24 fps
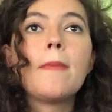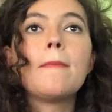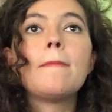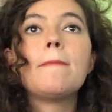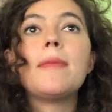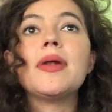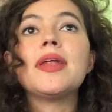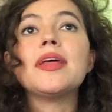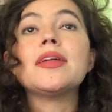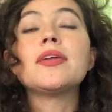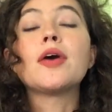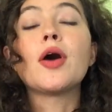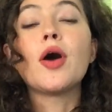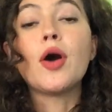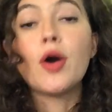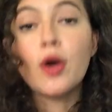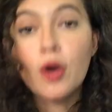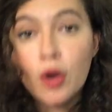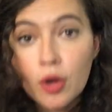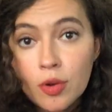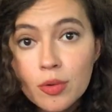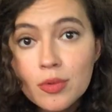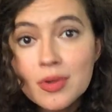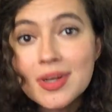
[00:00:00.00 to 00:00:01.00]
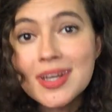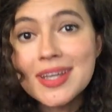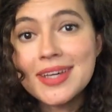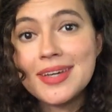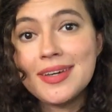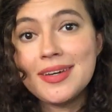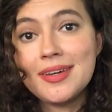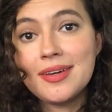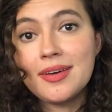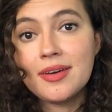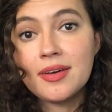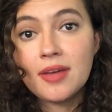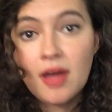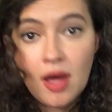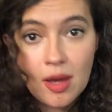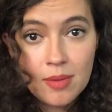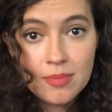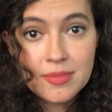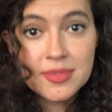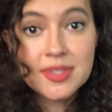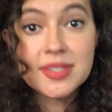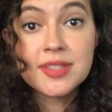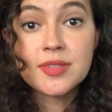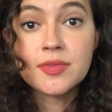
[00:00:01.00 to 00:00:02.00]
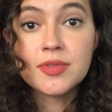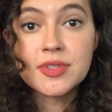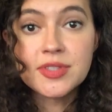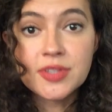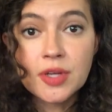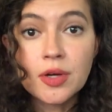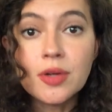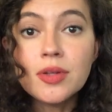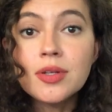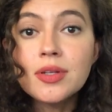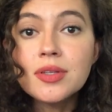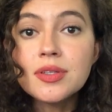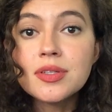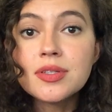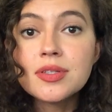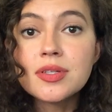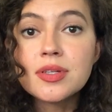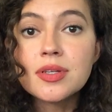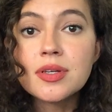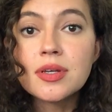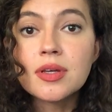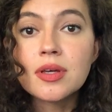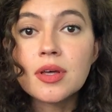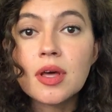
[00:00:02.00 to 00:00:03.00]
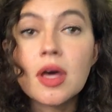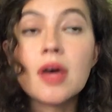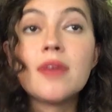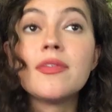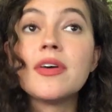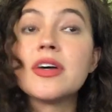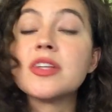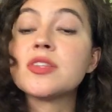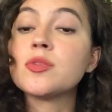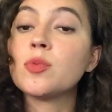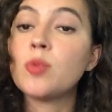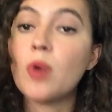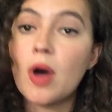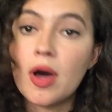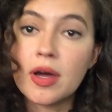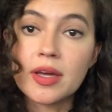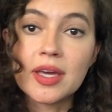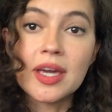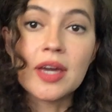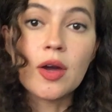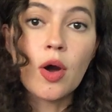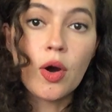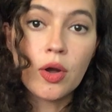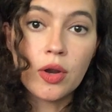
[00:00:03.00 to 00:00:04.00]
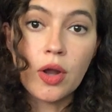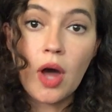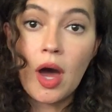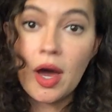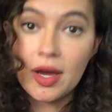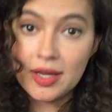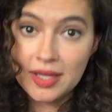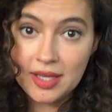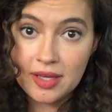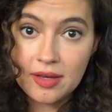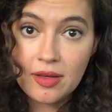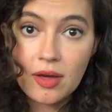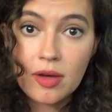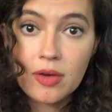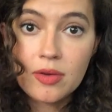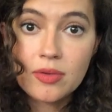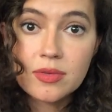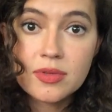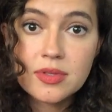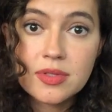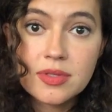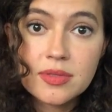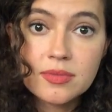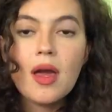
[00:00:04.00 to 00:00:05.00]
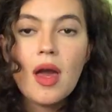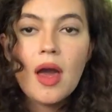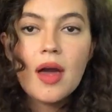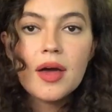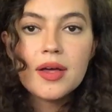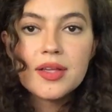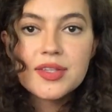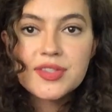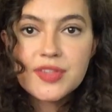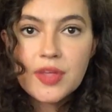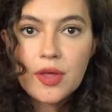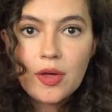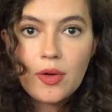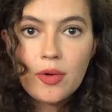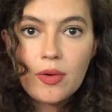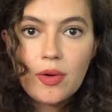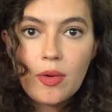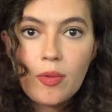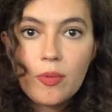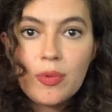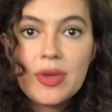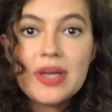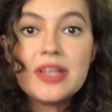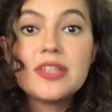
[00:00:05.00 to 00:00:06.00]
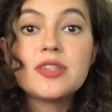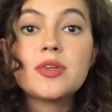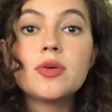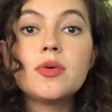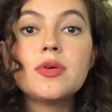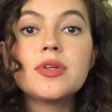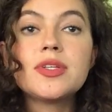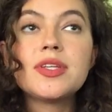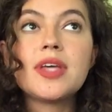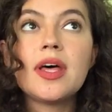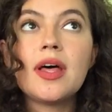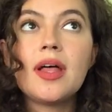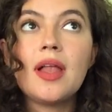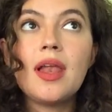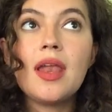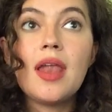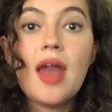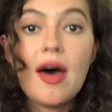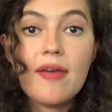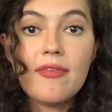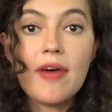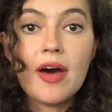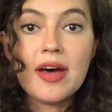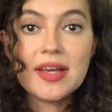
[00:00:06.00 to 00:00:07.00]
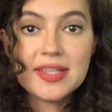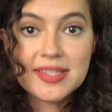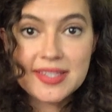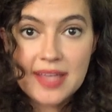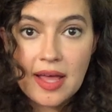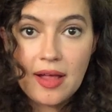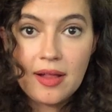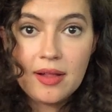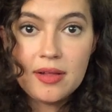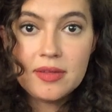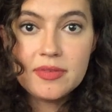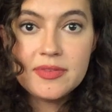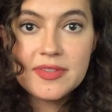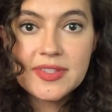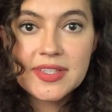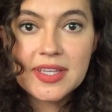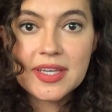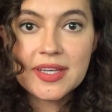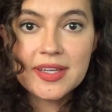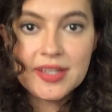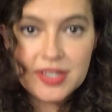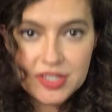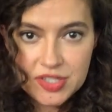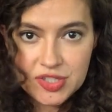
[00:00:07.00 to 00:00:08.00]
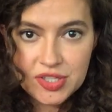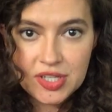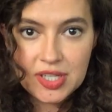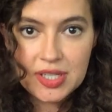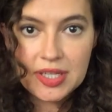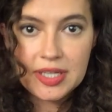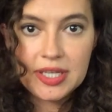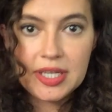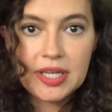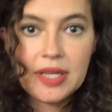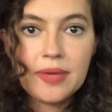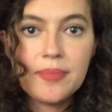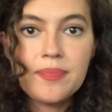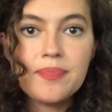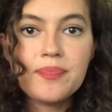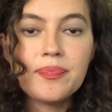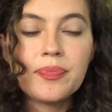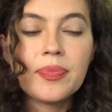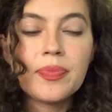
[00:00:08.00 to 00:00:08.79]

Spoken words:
But it only comes as a result of us working on our egos. So we are taught to love ourselves conditionally.